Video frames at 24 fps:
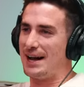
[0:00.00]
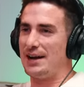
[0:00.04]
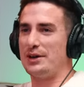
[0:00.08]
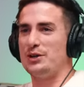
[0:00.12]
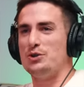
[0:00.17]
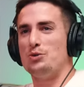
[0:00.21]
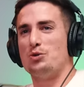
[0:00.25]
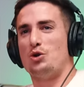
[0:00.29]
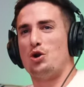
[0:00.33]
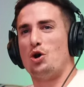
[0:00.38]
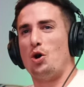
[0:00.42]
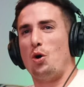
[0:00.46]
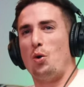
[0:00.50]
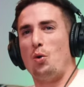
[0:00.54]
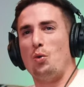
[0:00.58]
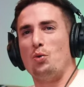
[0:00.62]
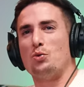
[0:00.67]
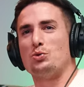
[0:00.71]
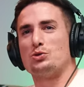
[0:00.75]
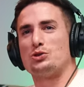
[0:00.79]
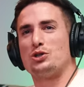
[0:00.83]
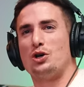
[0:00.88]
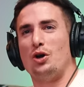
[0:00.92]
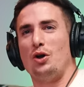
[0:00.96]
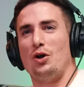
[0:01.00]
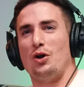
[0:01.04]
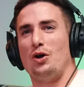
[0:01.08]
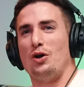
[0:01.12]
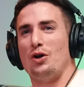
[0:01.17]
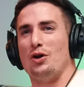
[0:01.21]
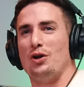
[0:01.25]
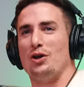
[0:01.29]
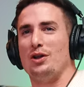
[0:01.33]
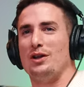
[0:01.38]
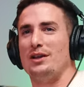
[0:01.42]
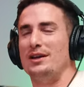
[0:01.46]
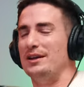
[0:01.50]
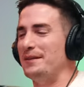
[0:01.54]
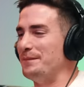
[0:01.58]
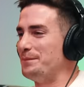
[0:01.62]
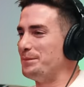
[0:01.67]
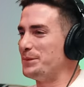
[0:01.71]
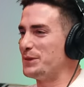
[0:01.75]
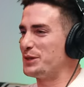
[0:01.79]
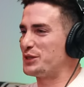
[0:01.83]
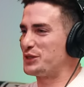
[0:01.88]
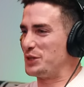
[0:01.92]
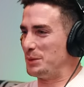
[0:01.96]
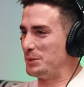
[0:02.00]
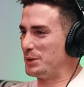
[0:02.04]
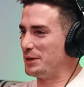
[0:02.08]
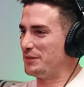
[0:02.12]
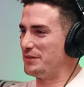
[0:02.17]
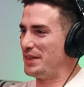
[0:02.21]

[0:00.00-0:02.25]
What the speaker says: How do you cold call someone